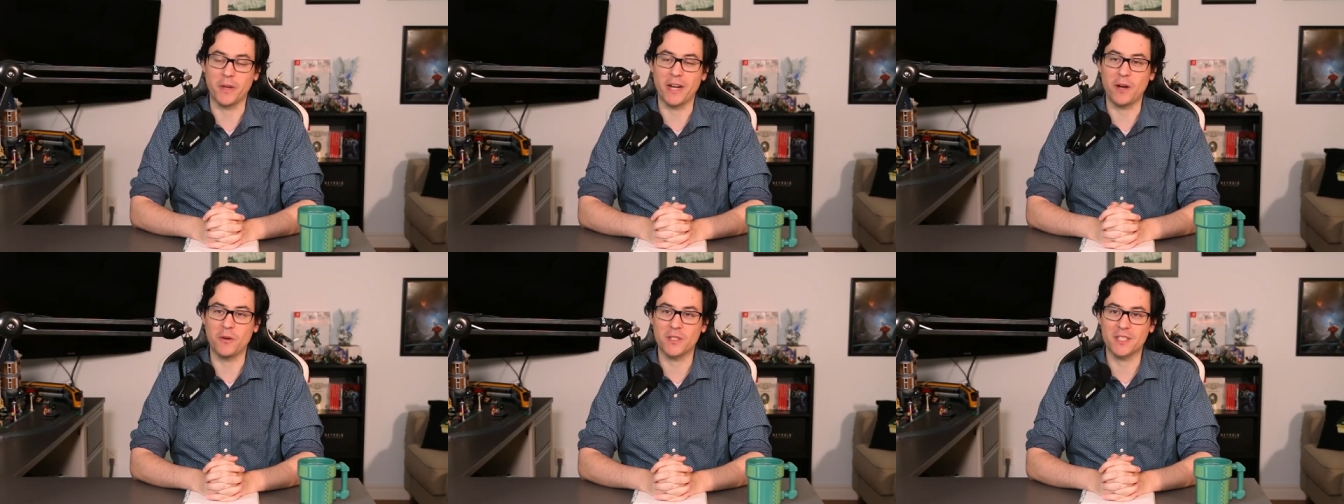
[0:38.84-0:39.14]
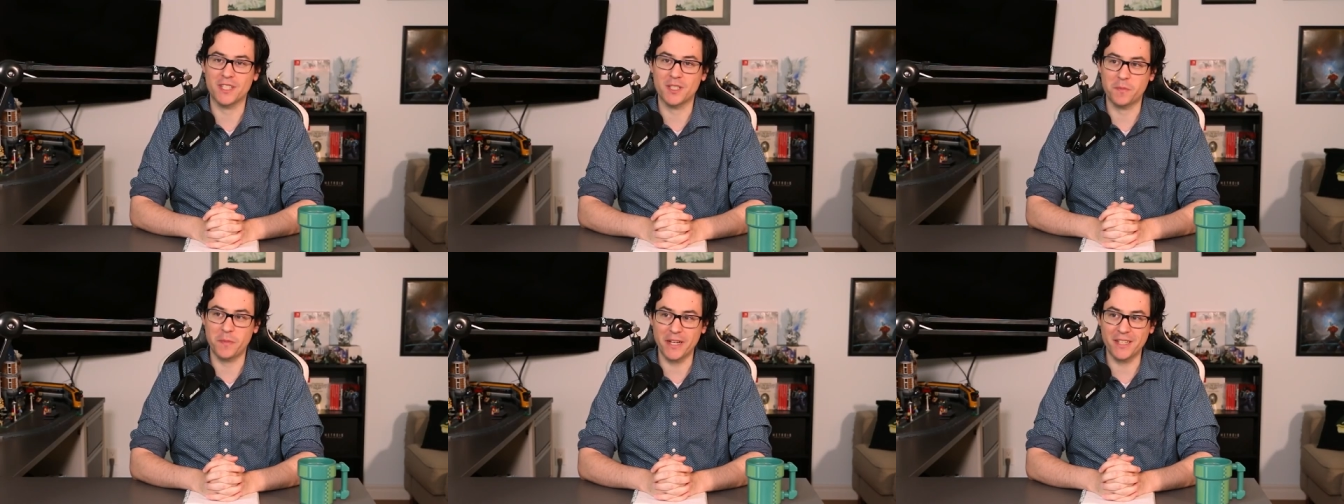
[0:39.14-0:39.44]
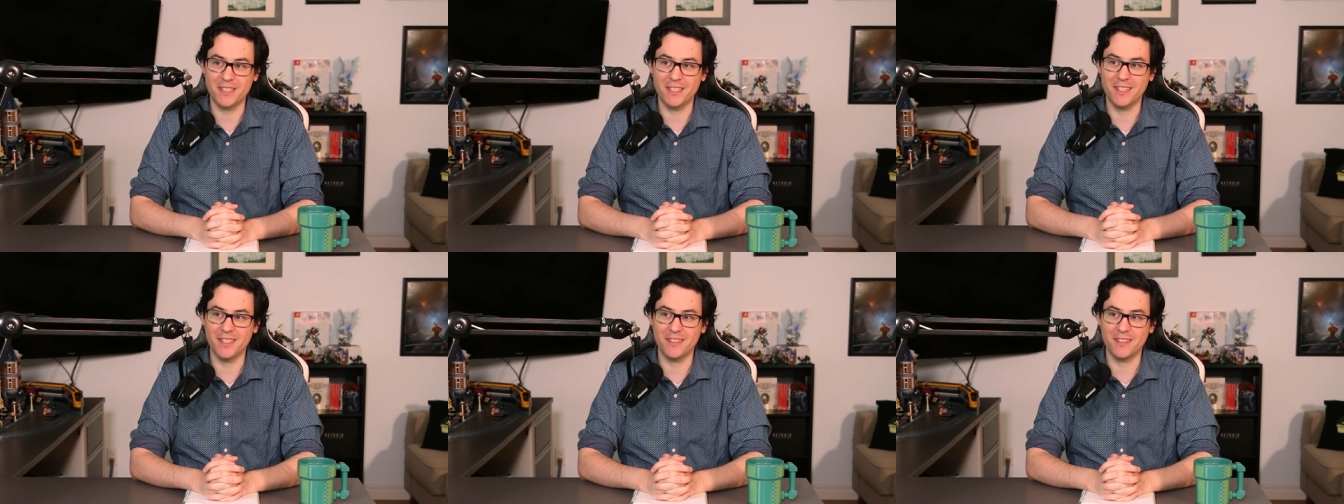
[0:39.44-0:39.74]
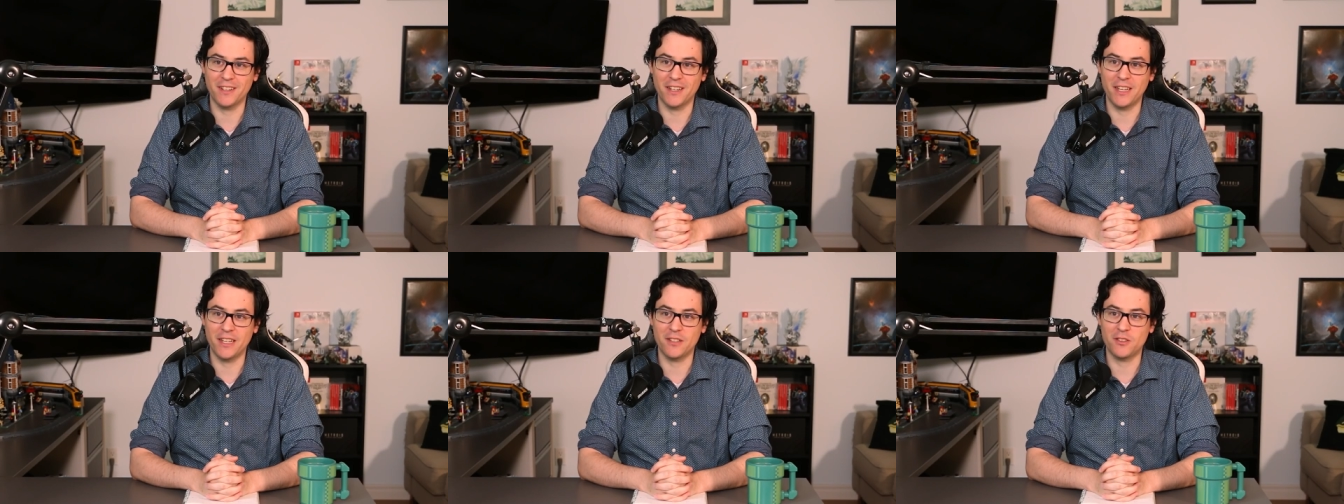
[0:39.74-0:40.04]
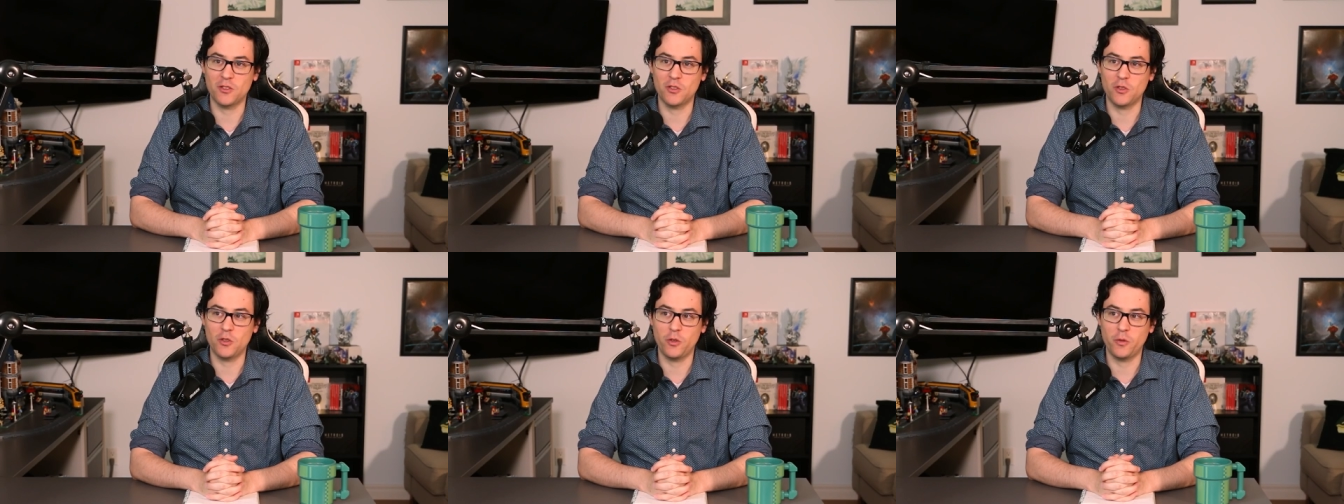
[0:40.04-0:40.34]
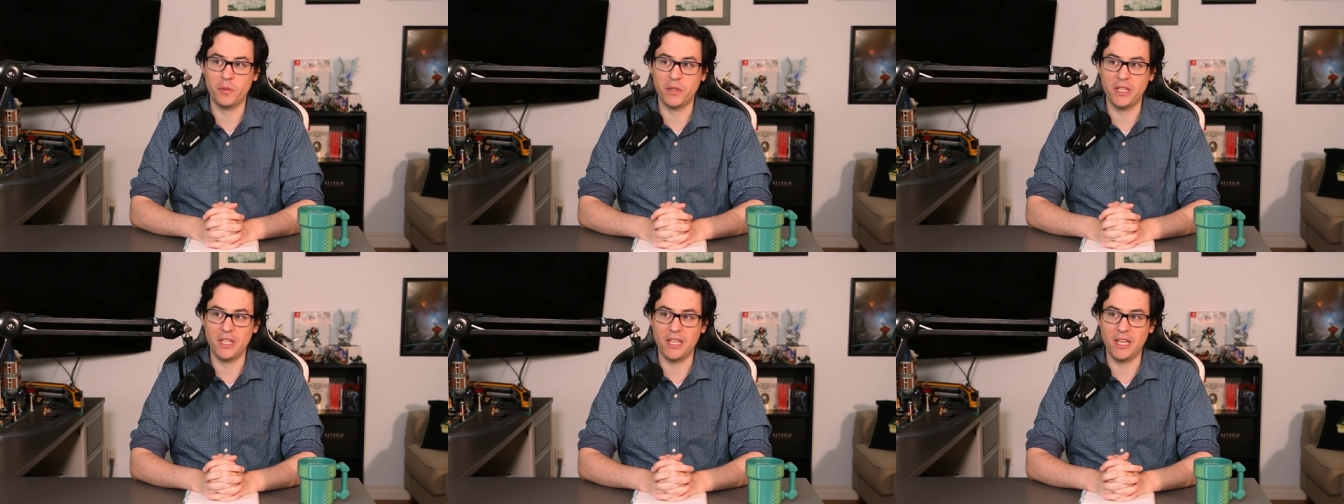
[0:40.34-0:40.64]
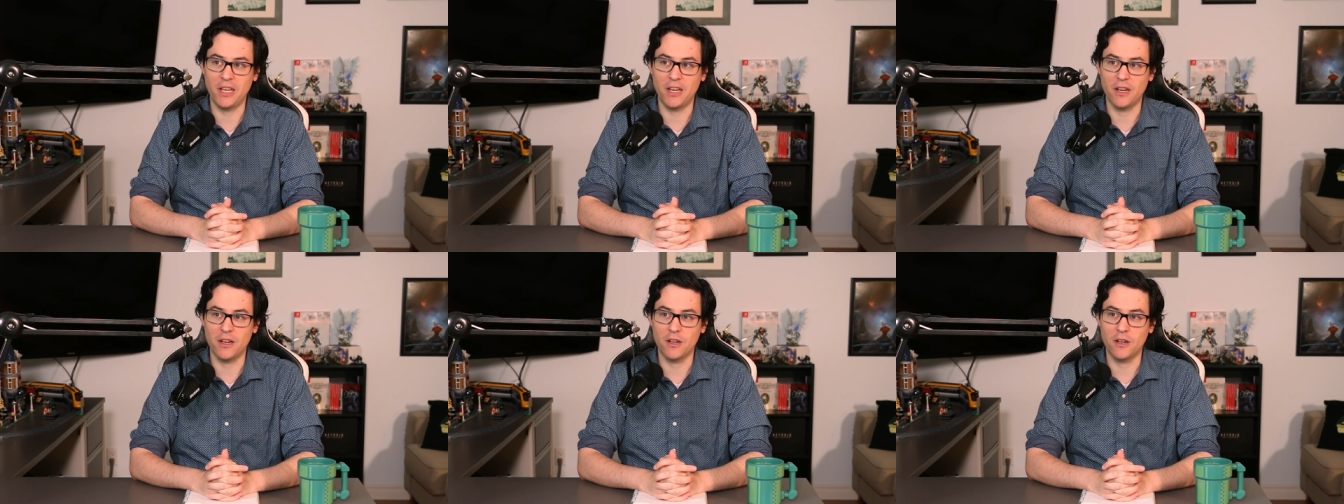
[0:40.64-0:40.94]
but I was expecting it to
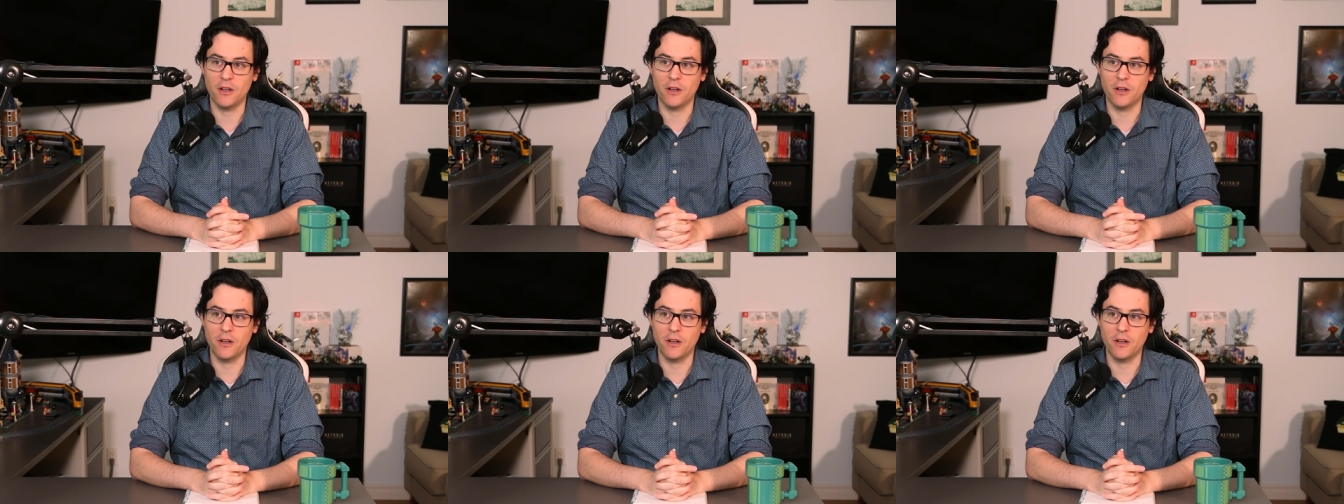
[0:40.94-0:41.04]
be